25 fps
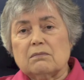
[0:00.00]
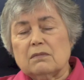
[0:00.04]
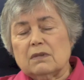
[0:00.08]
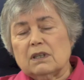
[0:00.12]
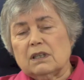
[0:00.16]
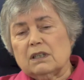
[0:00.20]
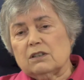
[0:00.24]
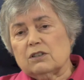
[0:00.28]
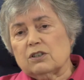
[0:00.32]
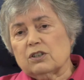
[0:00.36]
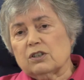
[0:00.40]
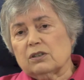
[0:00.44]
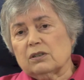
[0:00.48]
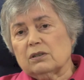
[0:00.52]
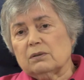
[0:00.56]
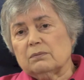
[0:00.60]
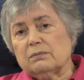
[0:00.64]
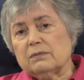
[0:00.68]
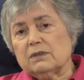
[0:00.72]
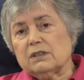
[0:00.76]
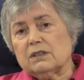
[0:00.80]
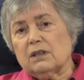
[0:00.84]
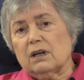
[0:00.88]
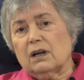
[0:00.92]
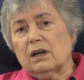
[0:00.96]
in
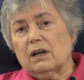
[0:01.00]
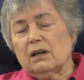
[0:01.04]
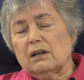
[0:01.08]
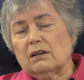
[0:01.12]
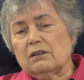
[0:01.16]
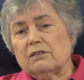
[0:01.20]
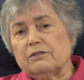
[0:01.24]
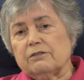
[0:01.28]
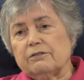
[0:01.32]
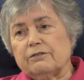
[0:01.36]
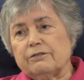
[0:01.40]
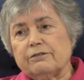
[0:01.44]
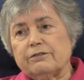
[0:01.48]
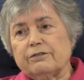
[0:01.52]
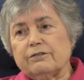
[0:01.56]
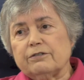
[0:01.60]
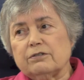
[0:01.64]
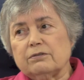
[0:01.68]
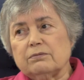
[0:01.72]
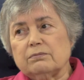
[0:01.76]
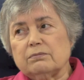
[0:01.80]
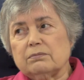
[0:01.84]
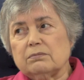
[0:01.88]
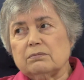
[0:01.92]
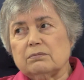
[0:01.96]
terms
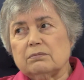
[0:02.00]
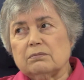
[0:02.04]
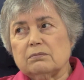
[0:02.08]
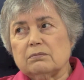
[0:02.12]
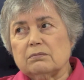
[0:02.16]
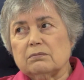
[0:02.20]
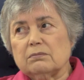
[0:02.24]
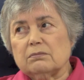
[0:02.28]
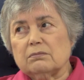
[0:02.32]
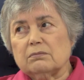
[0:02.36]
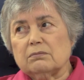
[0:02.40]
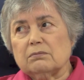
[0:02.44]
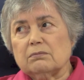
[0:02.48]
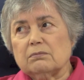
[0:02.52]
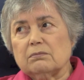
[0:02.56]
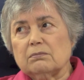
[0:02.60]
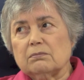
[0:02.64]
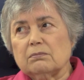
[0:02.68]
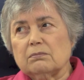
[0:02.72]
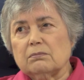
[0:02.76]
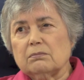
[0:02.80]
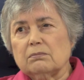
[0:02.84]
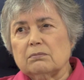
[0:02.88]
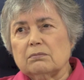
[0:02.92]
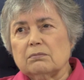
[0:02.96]
of
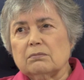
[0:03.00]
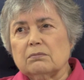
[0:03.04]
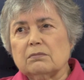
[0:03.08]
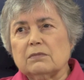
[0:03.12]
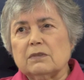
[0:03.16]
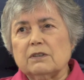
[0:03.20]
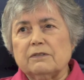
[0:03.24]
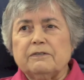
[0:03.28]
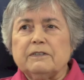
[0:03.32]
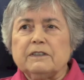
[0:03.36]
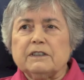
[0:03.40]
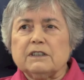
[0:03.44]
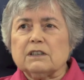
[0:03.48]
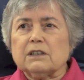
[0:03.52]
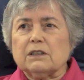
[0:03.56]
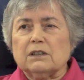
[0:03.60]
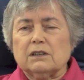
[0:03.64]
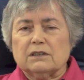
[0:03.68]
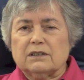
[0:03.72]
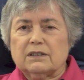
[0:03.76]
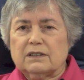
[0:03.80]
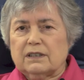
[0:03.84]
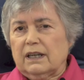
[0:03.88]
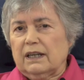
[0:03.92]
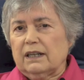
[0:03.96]
the
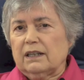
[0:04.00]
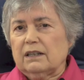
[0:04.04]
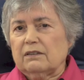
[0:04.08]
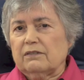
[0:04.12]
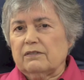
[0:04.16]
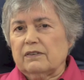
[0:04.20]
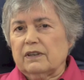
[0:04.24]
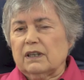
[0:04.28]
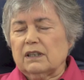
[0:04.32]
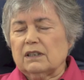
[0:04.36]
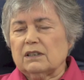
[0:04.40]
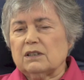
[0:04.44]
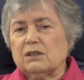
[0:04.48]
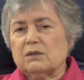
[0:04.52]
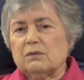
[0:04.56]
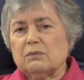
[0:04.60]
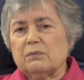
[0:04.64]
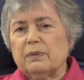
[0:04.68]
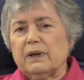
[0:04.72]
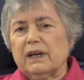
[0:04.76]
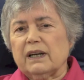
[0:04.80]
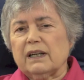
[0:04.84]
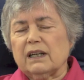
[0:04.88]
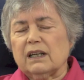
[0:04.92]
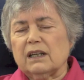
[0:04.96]
physical side of it,
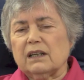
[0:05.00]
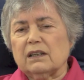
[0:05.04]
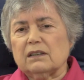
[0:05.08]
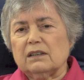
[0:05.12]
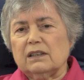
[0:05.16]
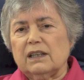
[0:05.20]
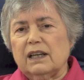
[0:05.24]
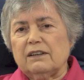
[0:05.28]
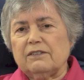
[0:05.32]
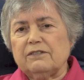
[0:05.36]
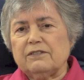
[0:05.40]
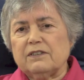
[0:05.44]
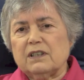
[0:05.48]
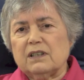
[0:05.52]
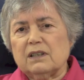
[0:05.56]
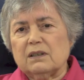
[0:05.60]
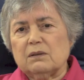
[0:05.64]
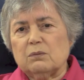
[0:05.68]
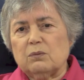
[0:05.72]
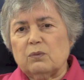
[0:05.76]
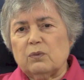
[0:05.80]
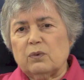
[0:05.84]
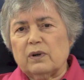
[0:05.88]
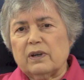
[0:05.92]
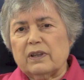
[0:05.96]
but it left
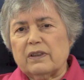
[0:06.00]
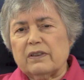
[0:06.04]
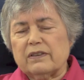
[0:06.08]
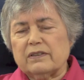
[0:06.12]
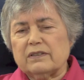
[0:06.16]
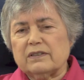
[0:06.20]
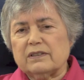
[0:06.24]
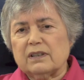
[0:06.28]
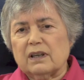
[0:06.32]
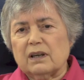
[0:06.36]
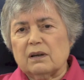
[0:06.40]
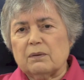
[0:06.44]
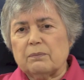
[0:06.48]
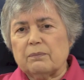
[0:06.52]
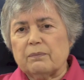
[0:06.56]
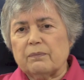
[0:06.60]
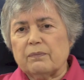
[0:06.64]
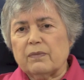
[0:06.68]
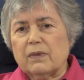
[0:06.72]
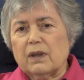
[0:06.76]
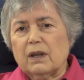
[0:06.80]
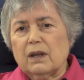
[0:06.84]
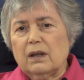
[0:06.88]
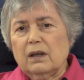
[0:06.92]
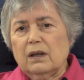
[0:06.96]
him with
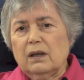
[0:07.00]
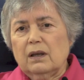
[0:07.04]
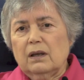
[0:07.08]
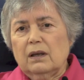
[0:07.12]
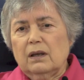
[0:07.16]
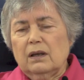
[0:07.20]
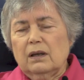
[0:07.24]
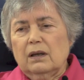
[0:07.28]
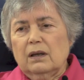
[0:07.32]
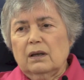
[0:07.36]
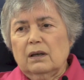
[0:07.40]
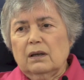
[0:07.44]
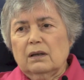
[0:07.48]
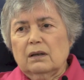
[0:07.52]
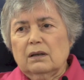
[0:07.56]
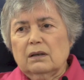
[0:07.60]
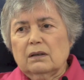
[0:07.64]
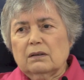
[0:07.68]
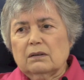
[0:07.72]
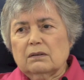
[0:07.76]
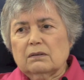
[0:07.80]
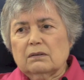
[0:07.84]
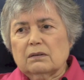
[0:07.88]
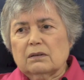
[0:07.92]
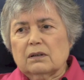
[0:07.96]
some
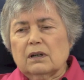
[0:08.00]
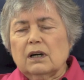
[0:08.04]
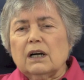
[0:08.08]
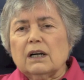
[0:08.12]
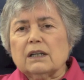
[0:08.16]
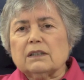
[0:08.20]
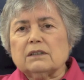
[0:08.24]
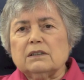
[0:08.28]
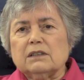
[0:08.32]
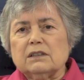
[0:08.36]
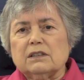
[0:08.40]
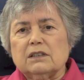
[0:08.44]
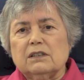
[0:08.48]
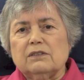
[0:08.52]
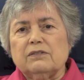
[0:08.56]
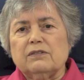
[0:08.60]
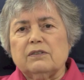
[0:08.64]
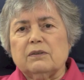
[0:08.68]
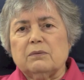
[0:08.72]
cognitive